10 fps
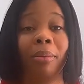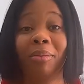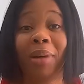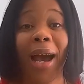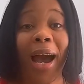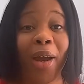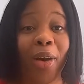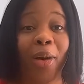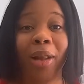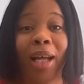
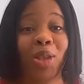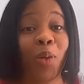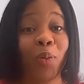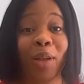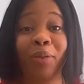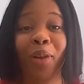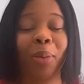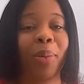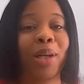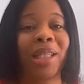hire like software
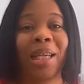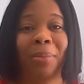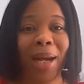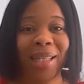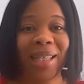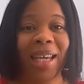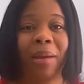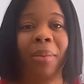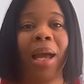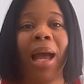developers in my
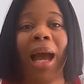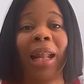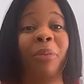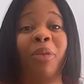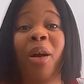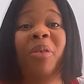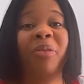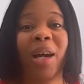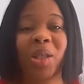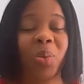team, and I'm very
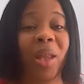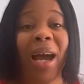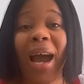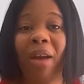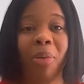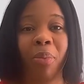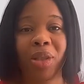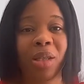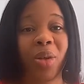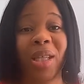vast with the hiring
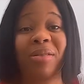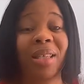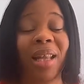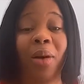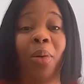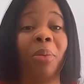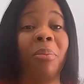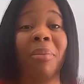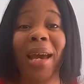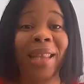process because I've sat down
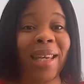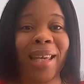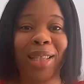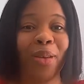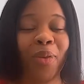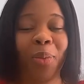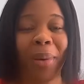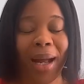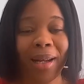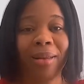on many interview
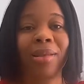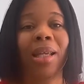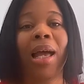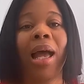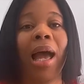panels.